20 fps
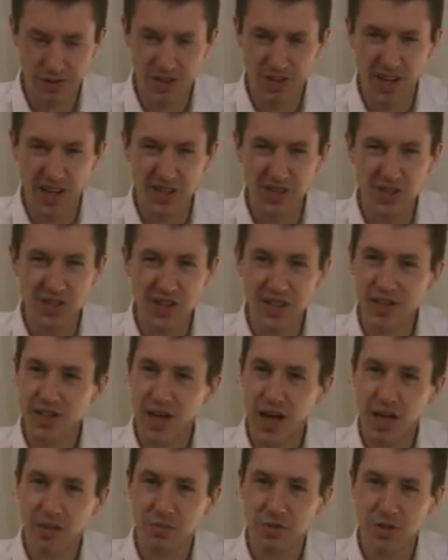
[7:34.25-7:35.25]
dusty
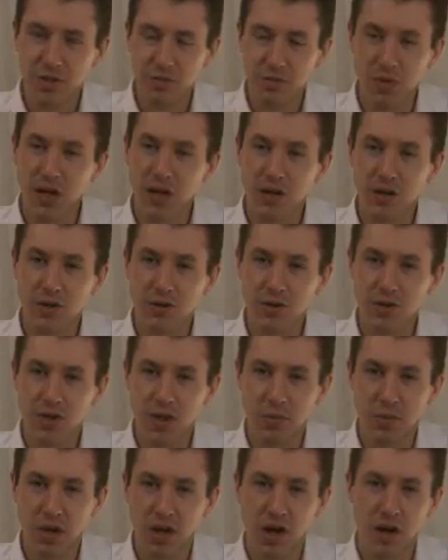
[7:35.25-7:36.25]
type smells
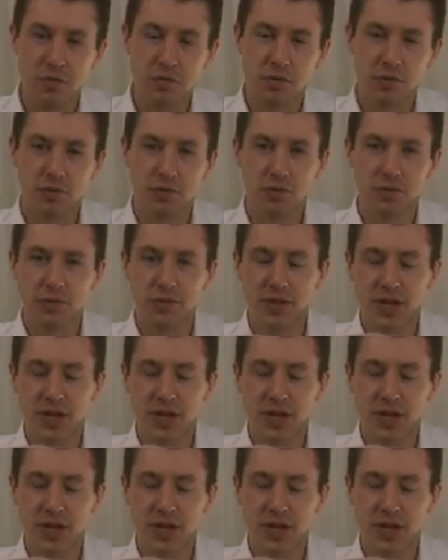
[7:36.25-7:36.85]
coming off of